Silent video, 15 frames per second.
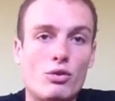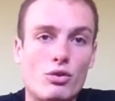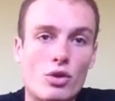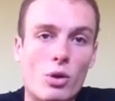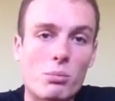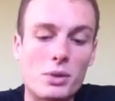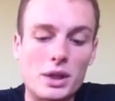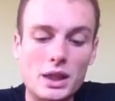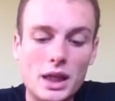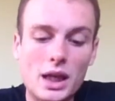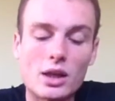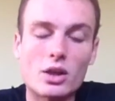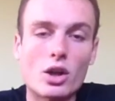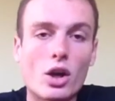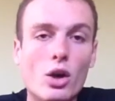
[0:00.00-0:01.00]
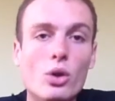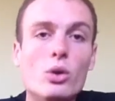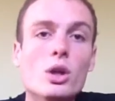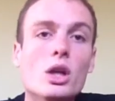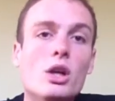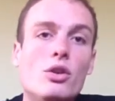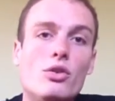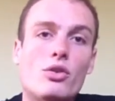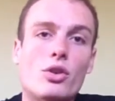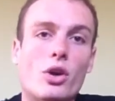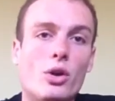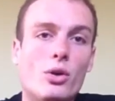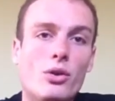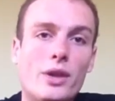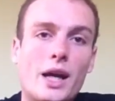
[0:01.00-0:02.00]
from the get-go,
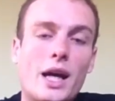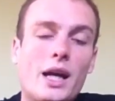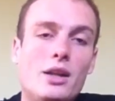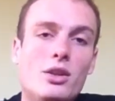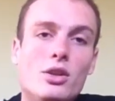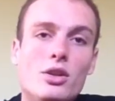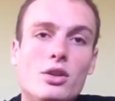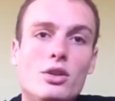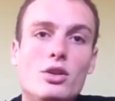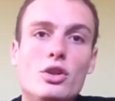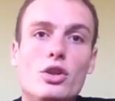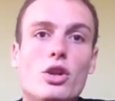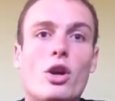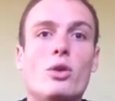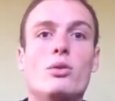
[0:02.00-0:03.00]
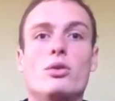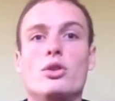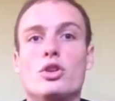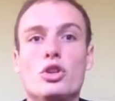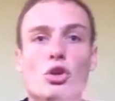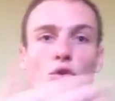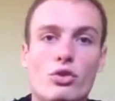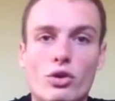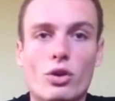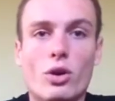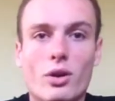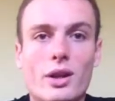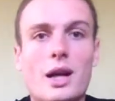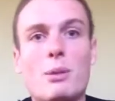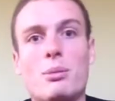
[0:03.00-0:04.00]
so that you don't use it
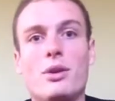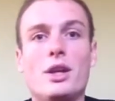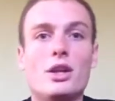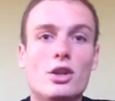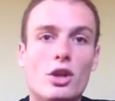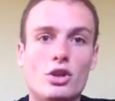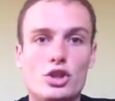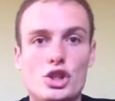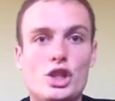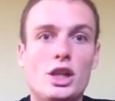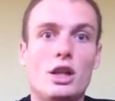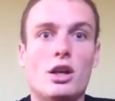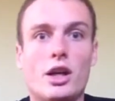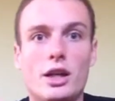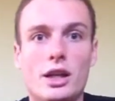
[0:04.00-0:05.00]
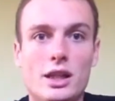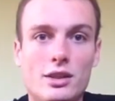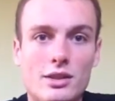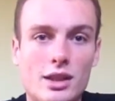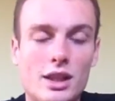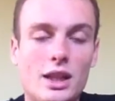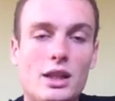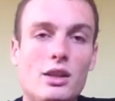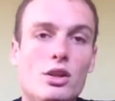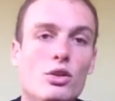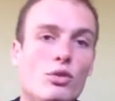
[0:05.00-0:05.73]
all up and then go, shit, I need to eat.